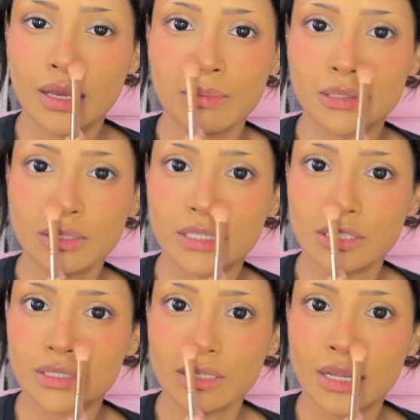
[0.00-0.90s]
I'm also gonna
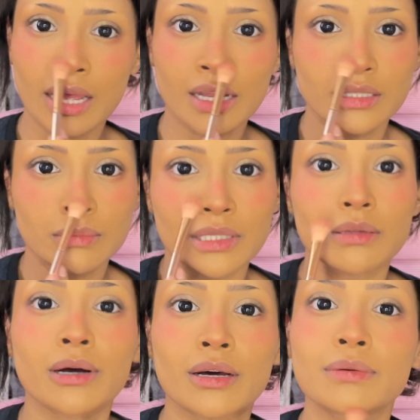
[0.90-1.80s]
just add some at the
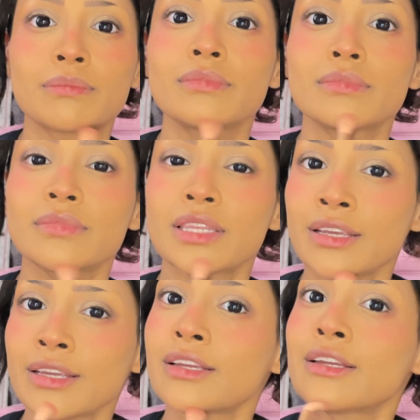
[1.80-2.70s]
bottom
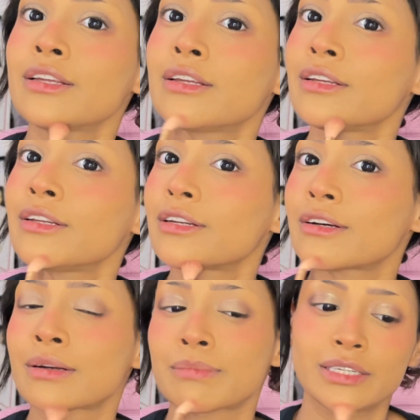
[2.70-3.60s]
and
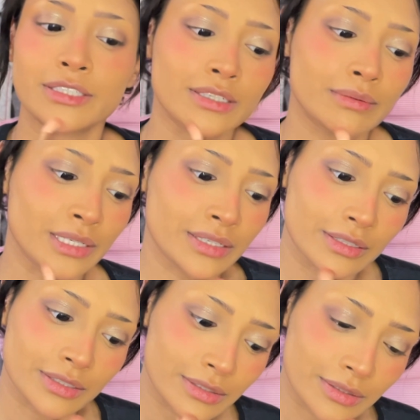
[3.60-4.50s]
on my chin
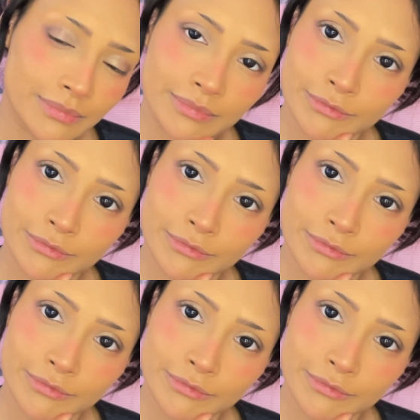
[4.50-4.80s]
because